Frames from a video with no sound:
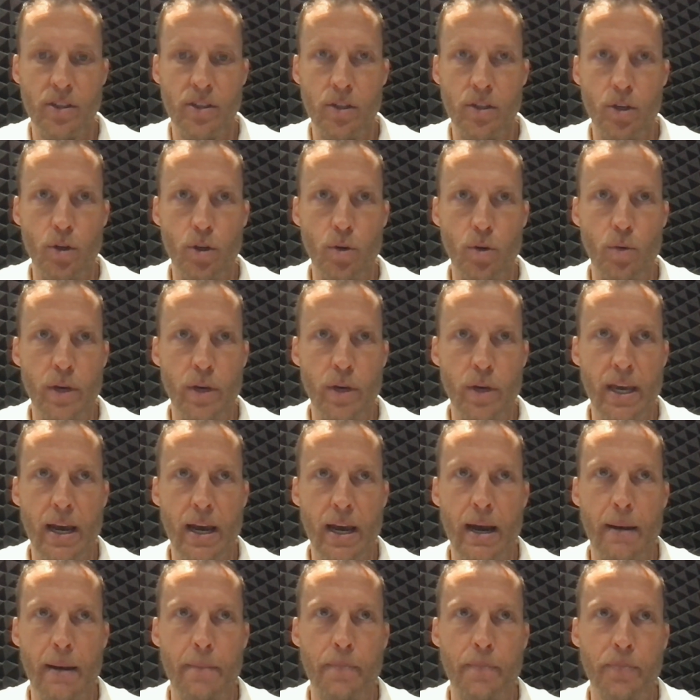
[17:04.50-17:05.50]
That's who
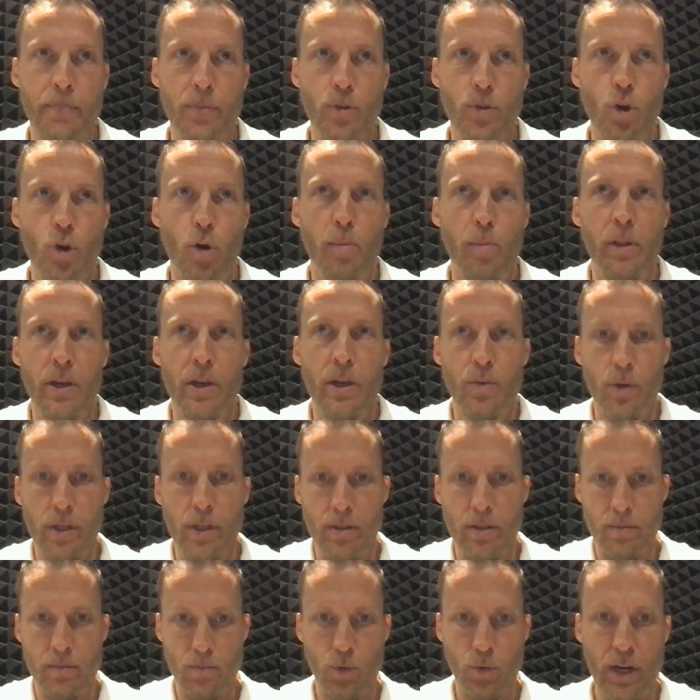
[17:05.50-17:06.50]
we normally
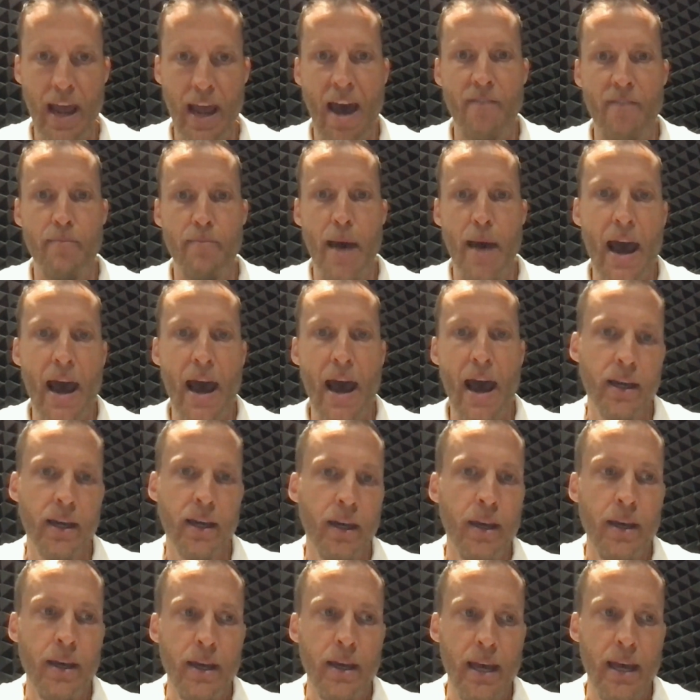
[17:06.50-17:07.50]
would have
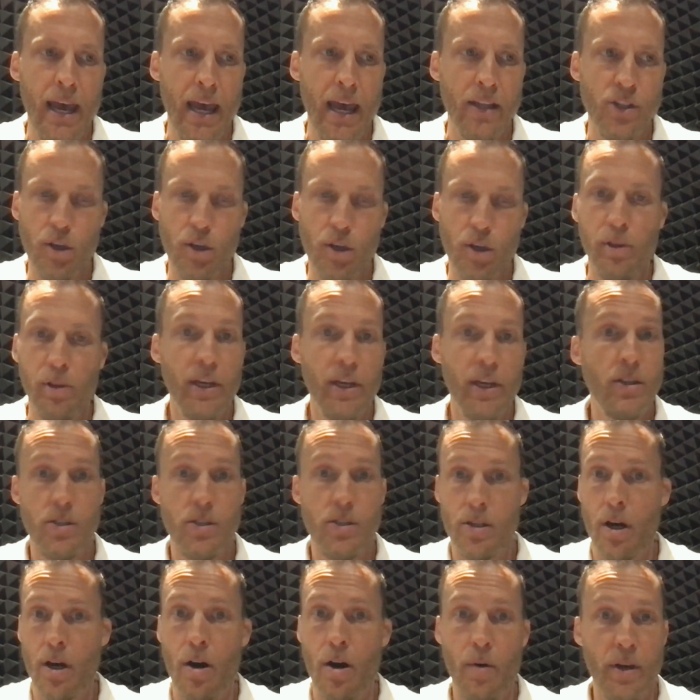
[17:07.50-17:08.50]
back. And
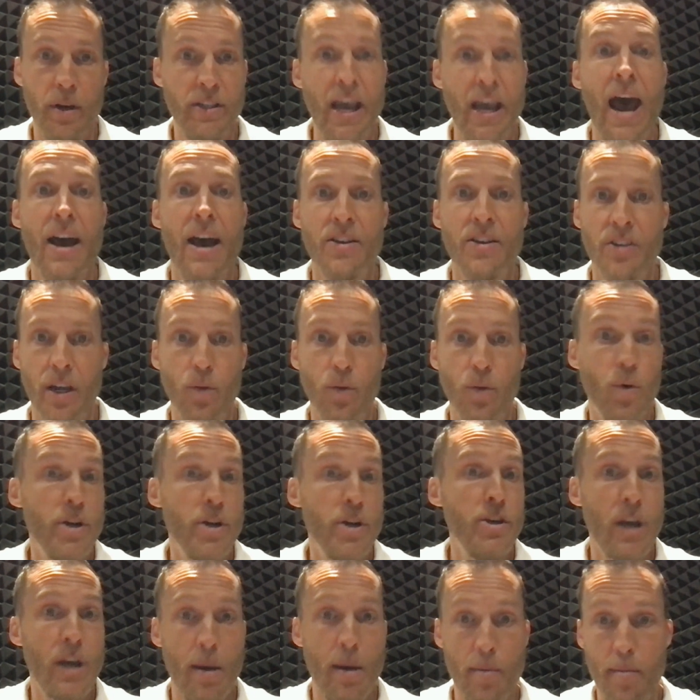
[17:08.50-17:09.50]
Sumolings always ask, like,
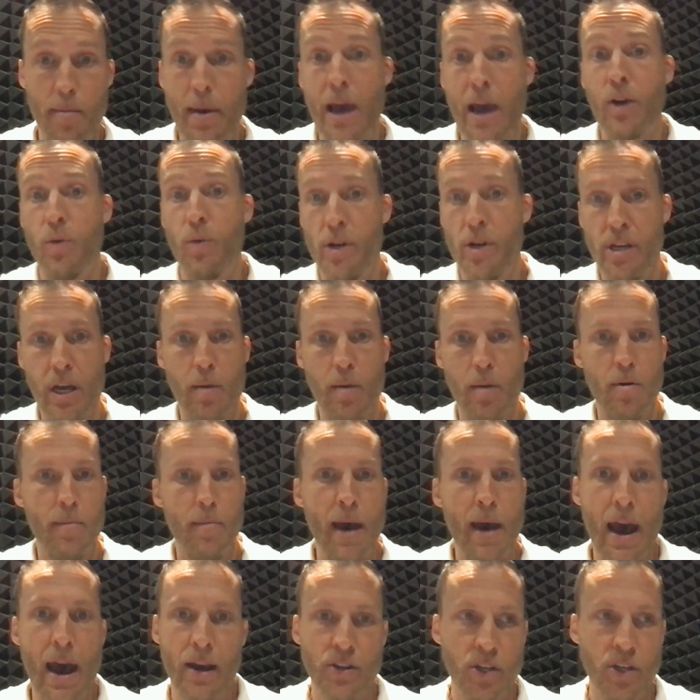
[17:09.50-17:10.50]
when are you coming back? When are you
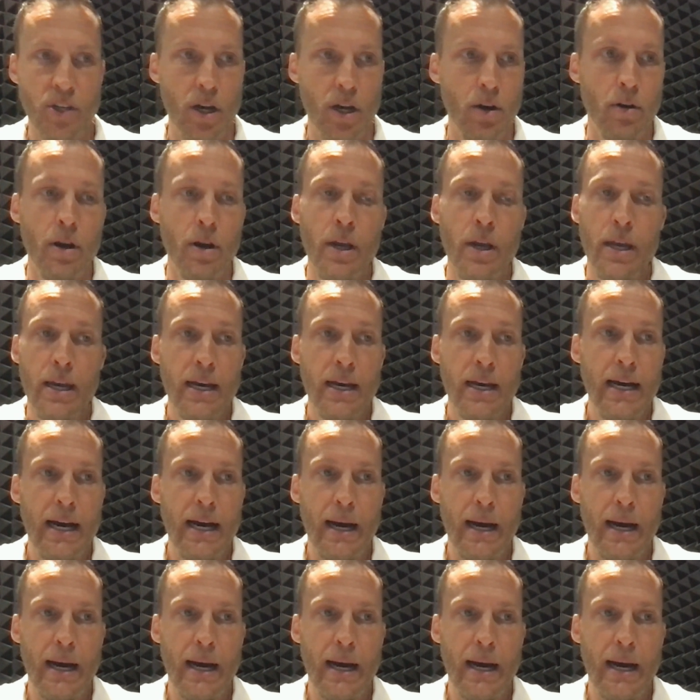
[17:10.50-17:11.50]
coming back? So
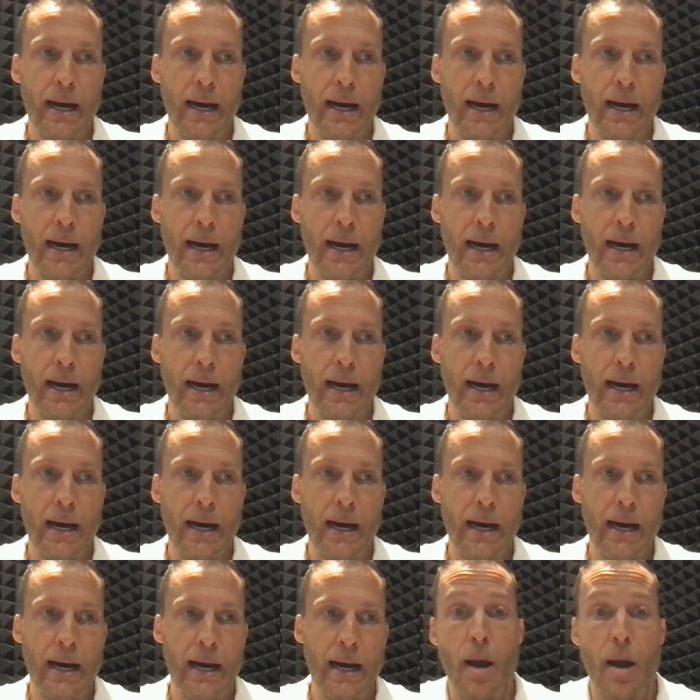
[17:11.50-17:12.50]
there's always
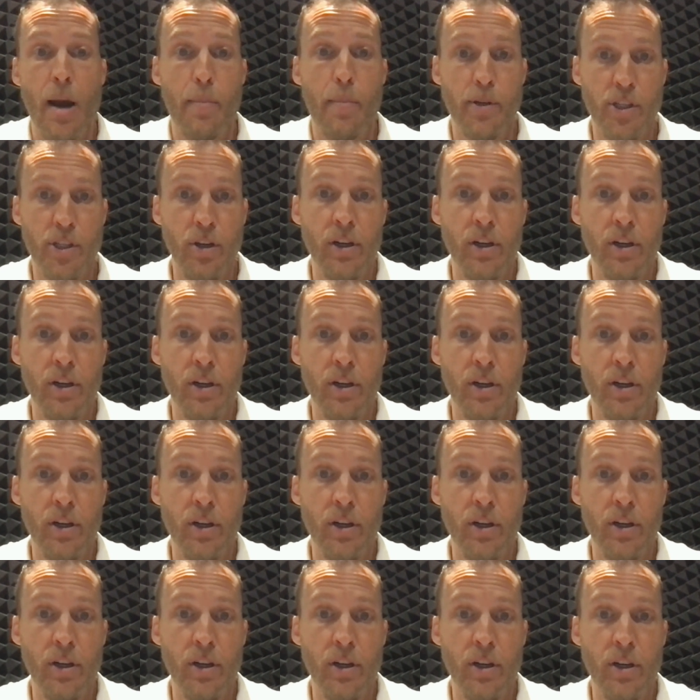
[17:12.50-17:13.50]
potentially an opportunity,
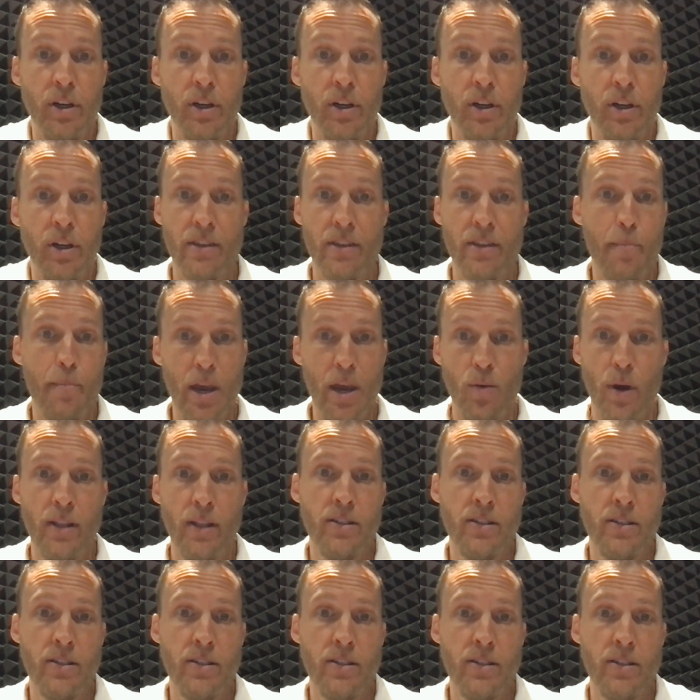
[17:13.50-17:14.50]
depending on how the
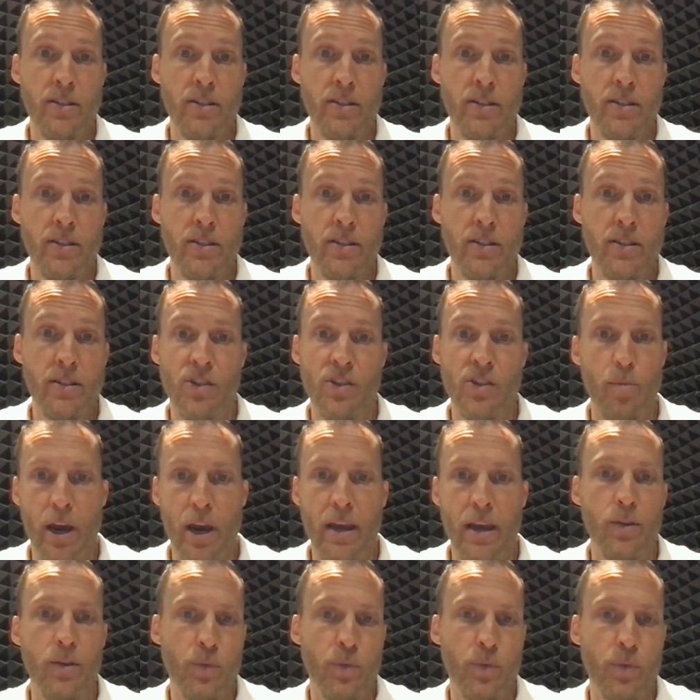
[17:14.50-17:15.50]
campaign went, to come back in
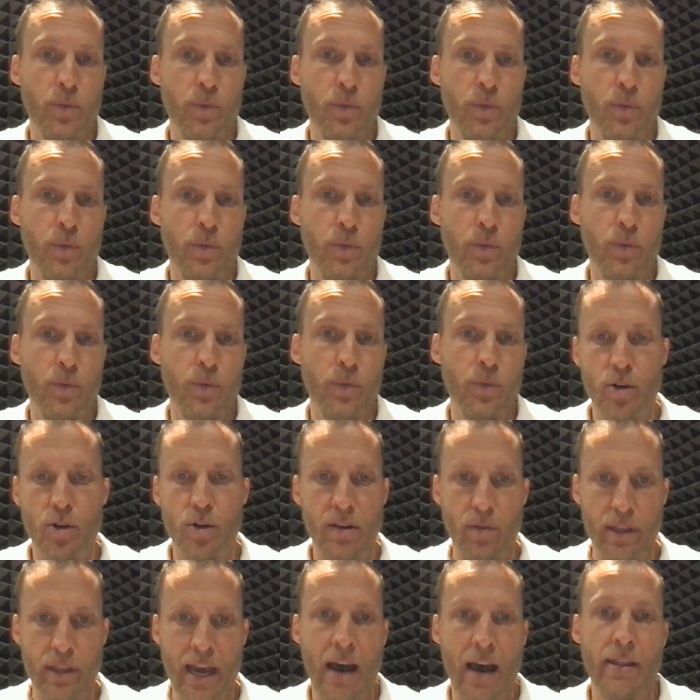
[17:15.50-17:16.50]
some way, and we can get
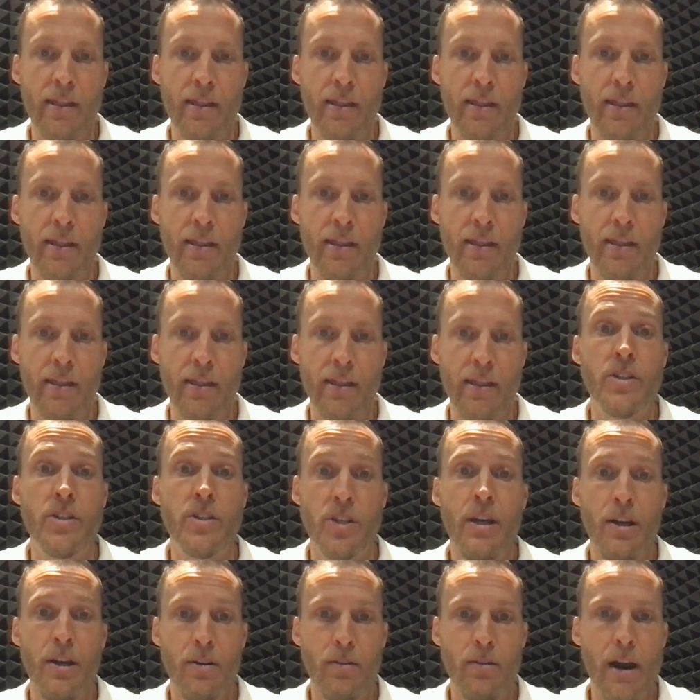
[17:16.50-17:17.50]
really creative with how
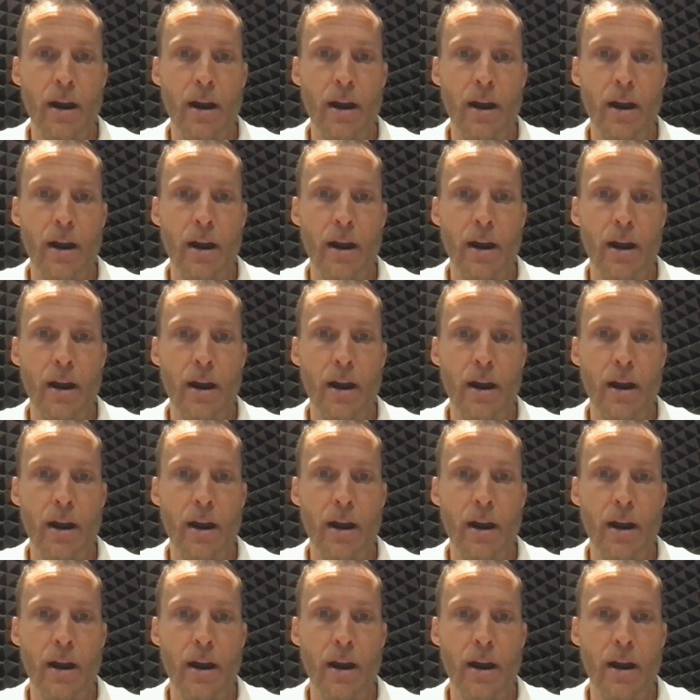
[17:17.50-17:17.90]
that looks,